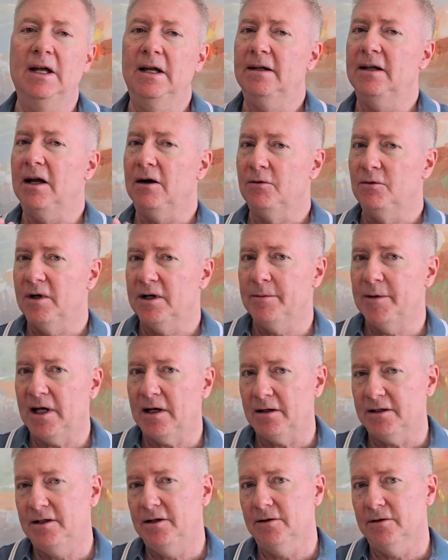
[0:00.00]
Now, what
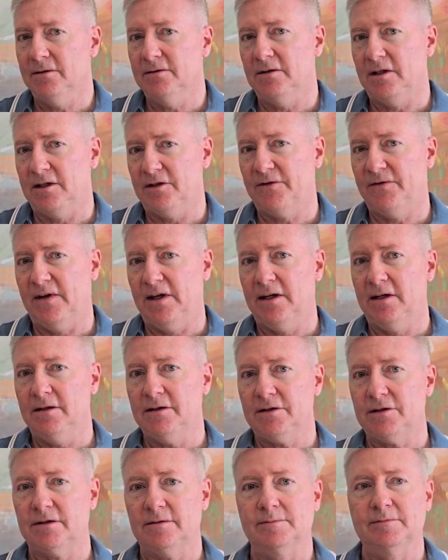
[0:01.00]
about here in Las
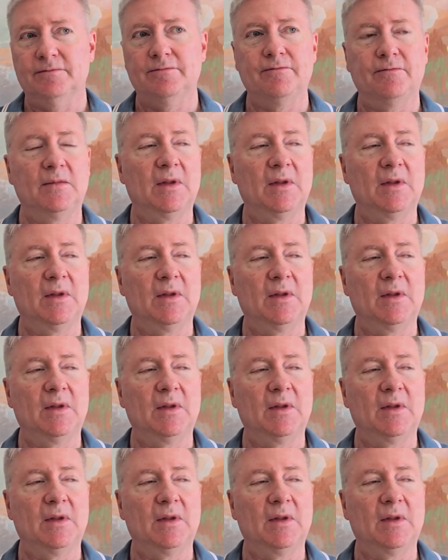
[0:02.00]
Vegas?